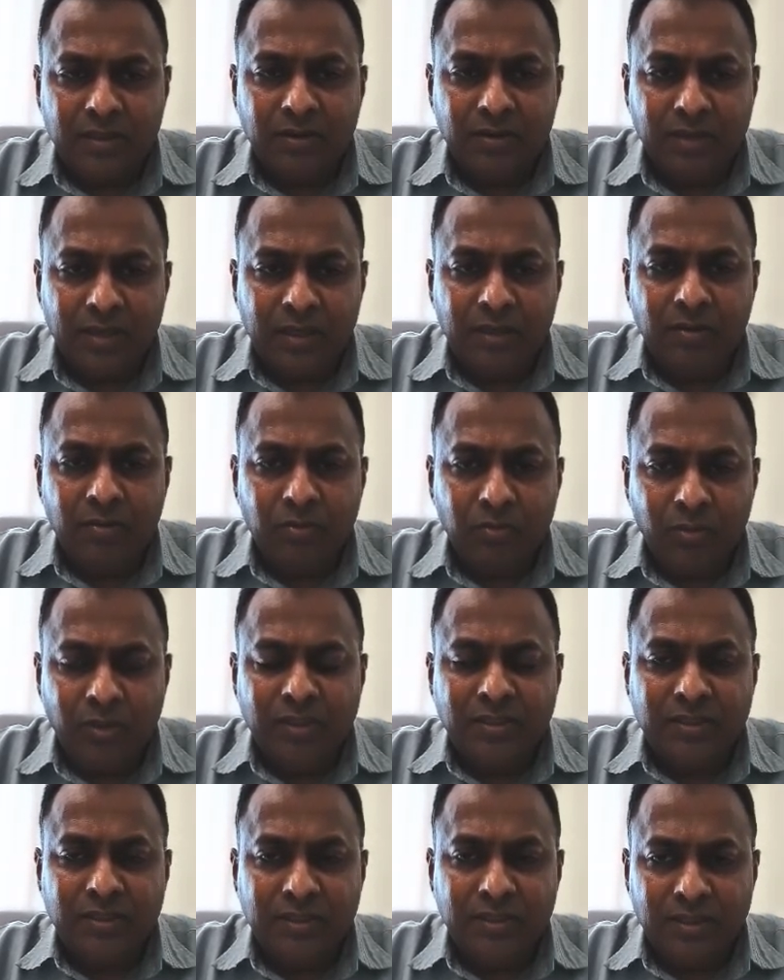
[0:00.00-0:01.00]
okay,
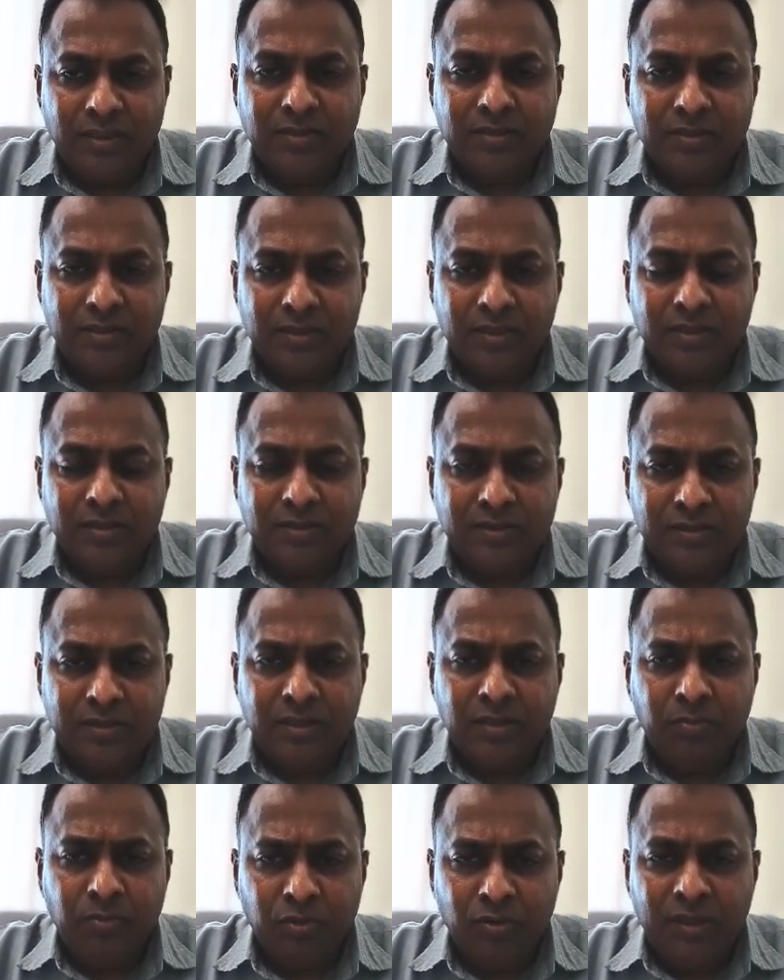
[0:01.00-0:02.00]
which is
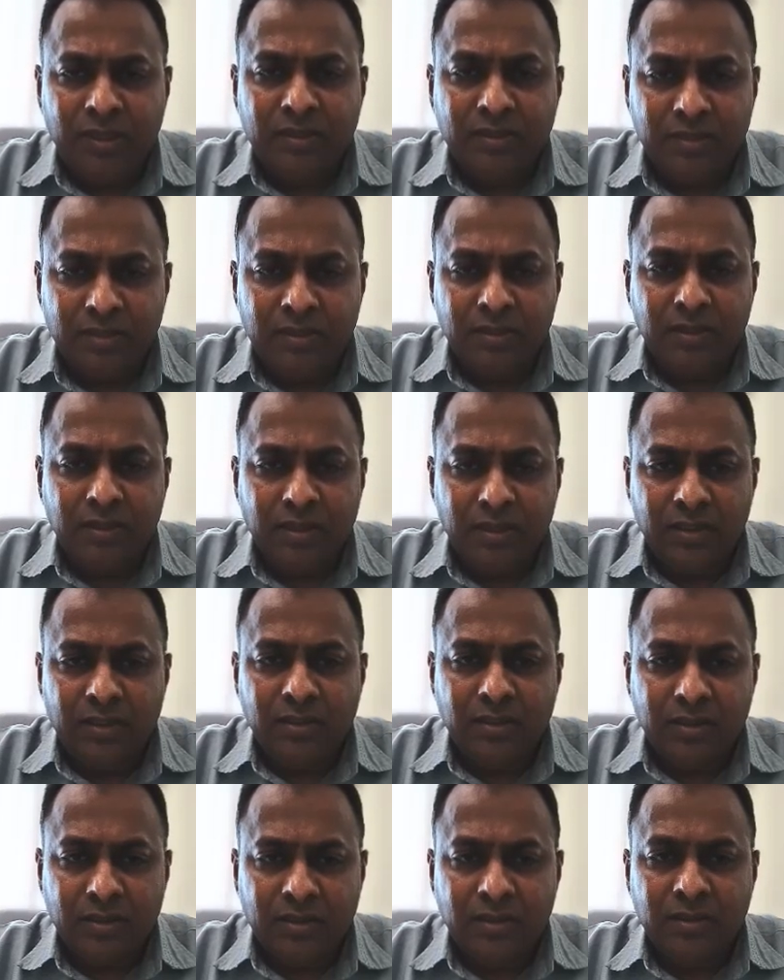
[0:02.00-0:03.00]
stipulated
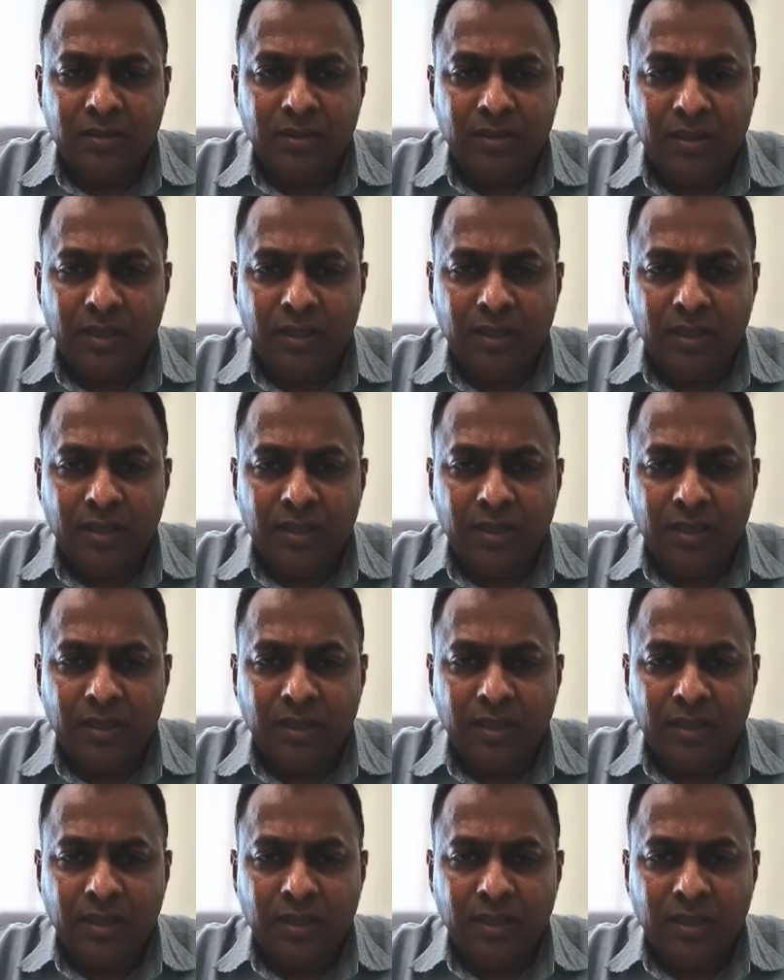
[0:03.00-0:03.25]
in the